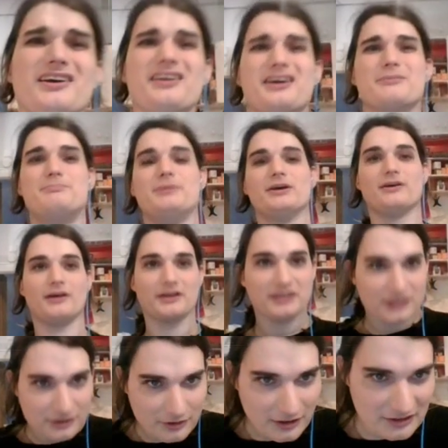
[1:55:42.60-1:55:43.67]
like a you
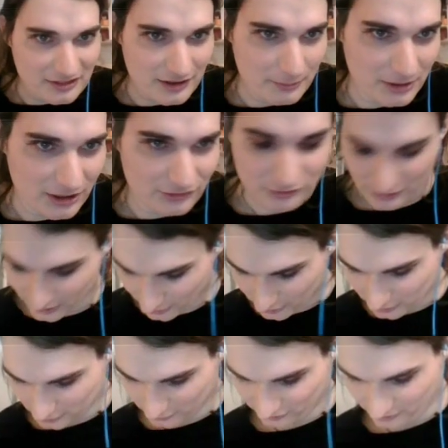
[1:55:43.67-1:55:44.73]
know, I think I'm gonna do like a
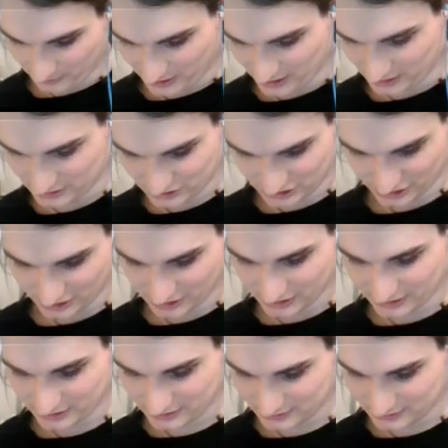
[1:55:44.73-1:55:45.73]
close-up headshot.